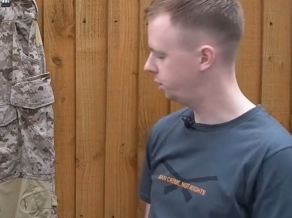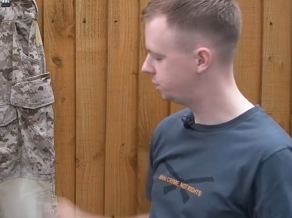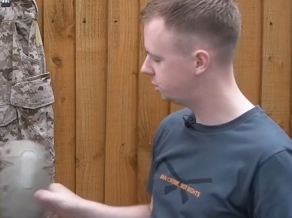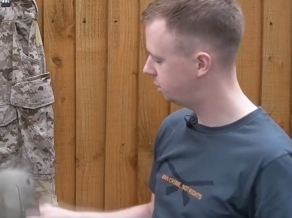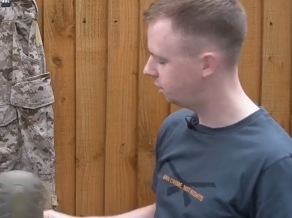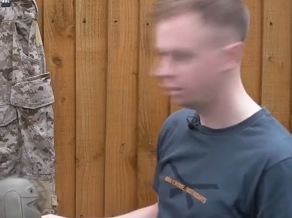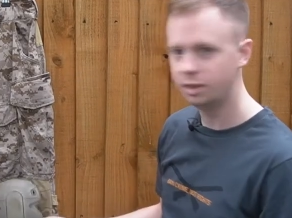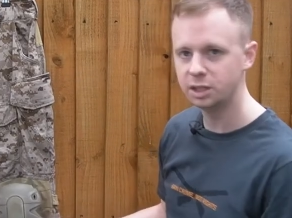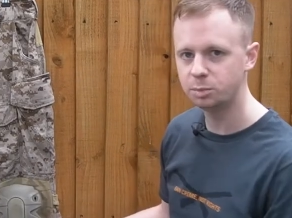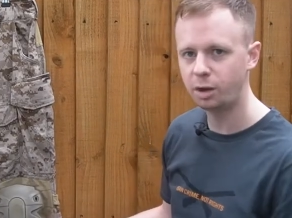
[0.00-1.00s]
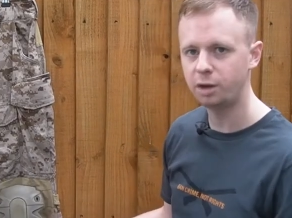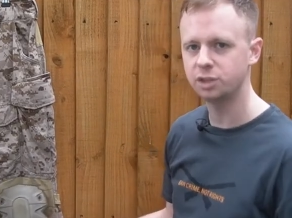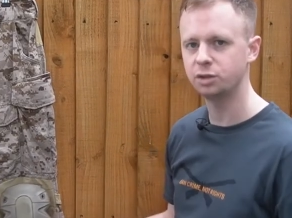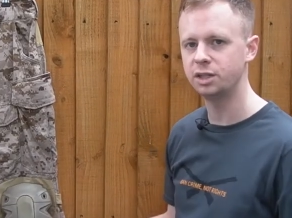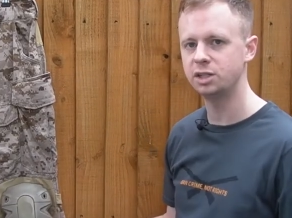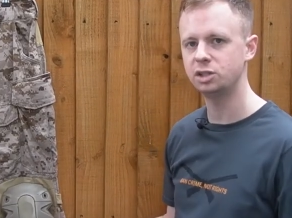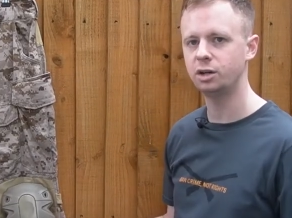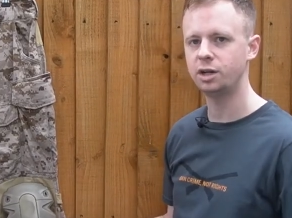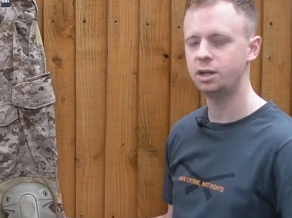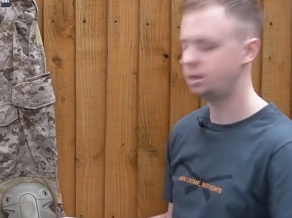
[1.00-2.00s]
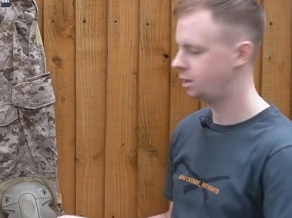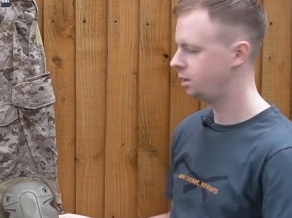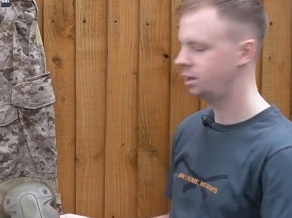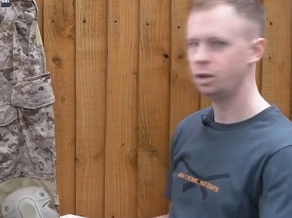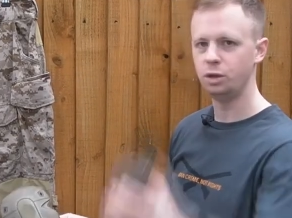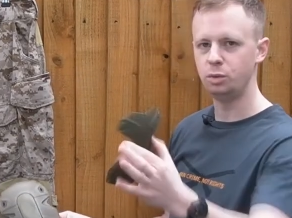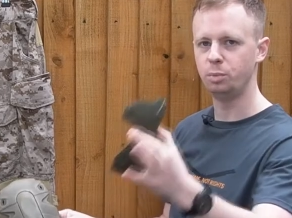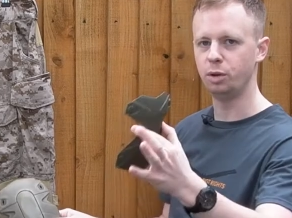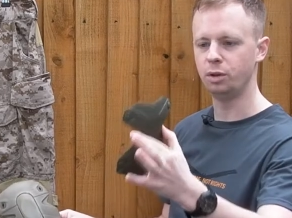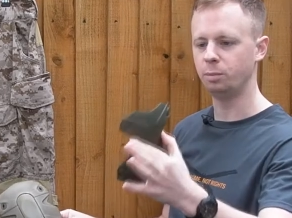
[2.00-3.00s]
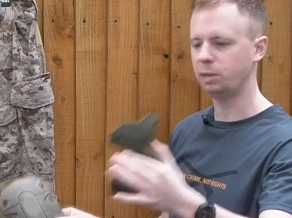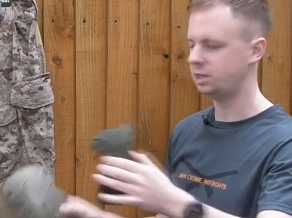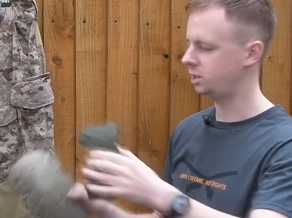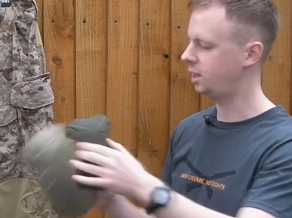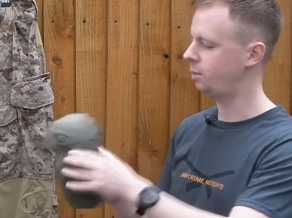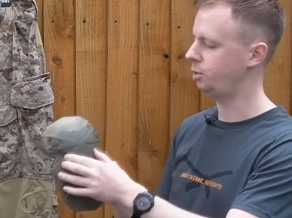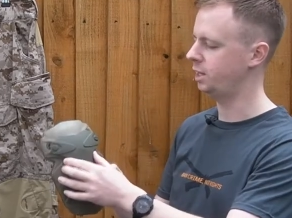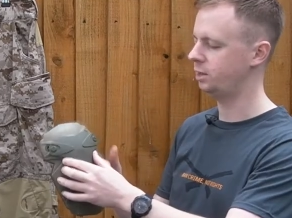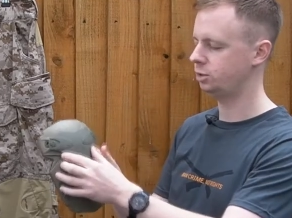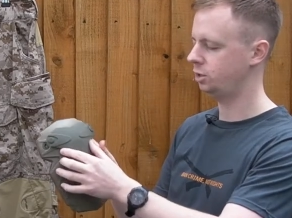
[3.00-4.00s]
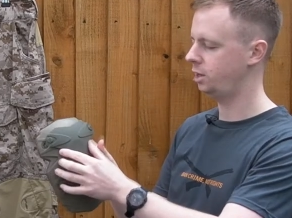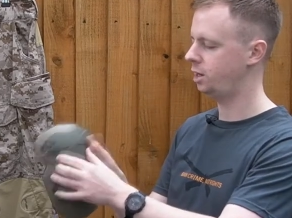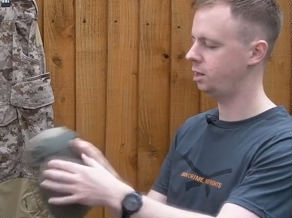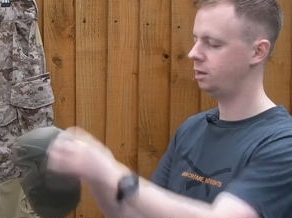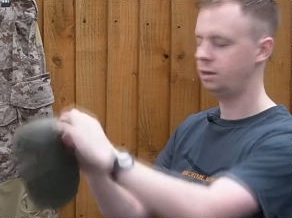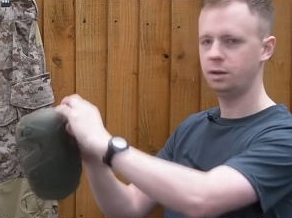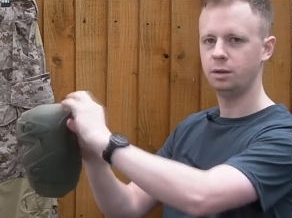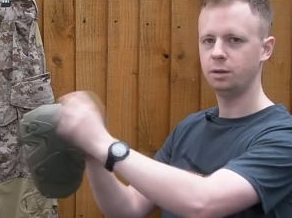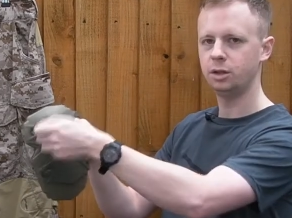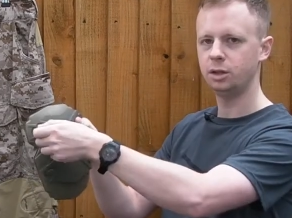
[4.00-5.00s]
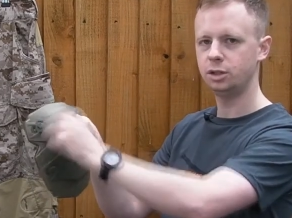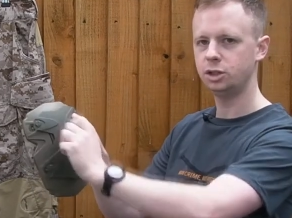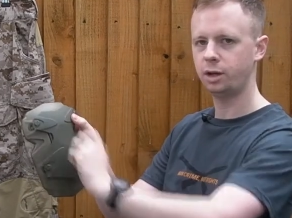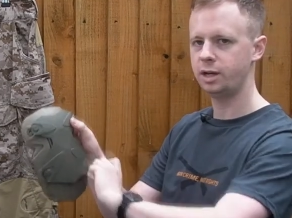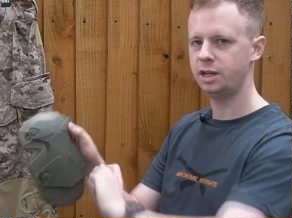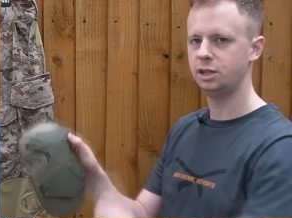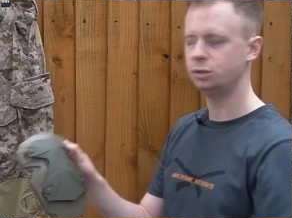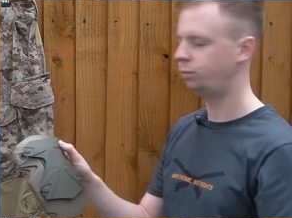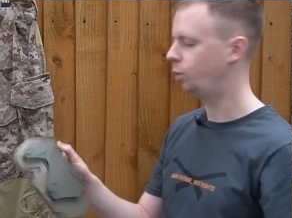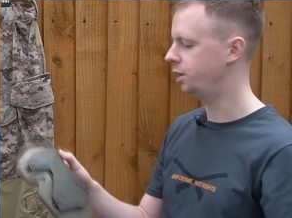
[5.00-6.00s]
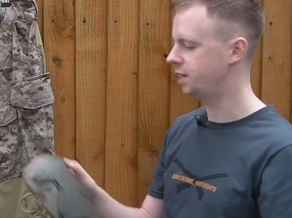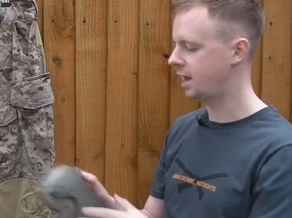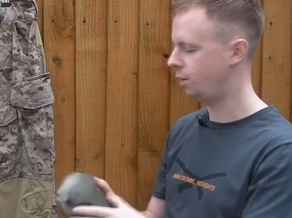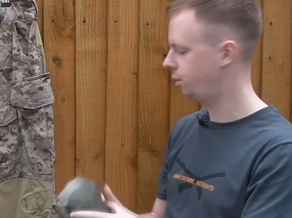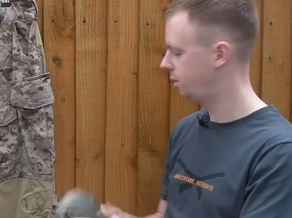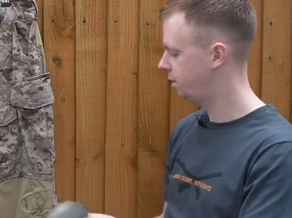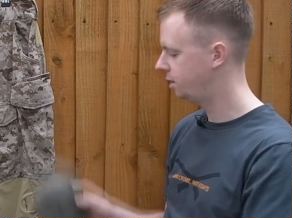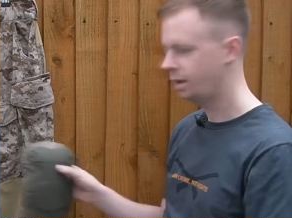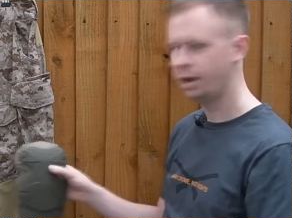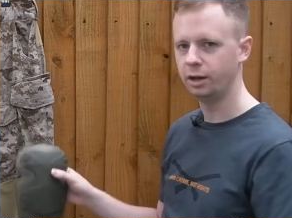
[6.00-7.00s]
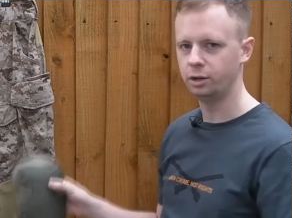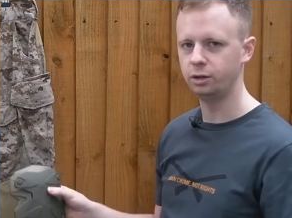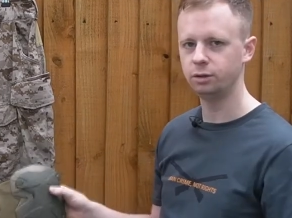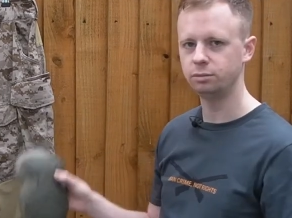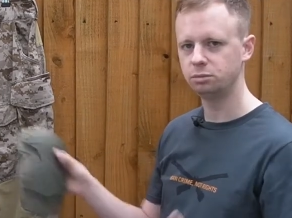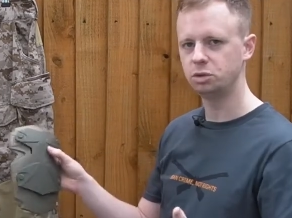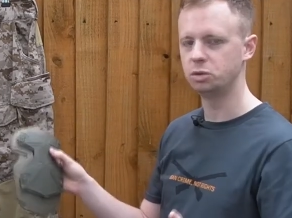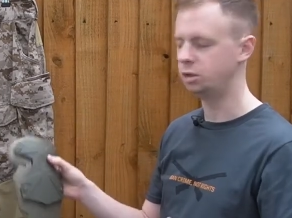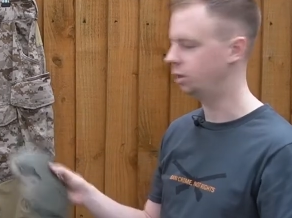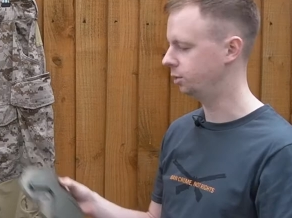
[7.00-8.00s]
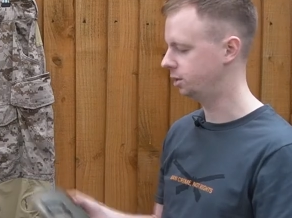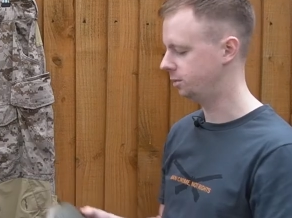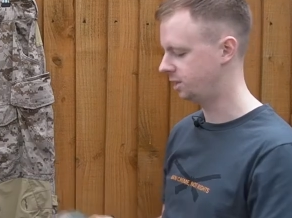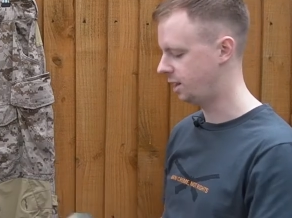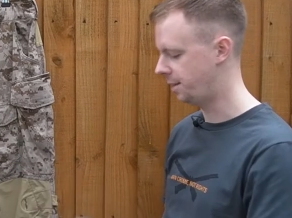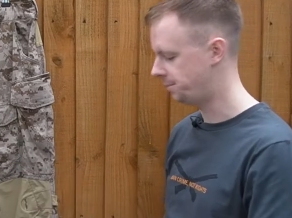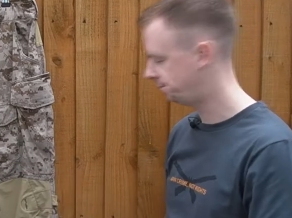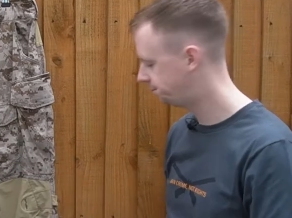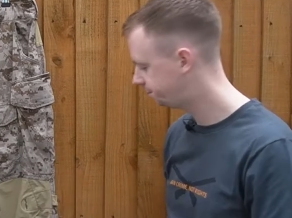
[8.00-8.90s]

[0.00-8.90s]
Once this part is on the inside, you put the plastic cap on the outside, tighten each one down, and you're good to go in terms of that.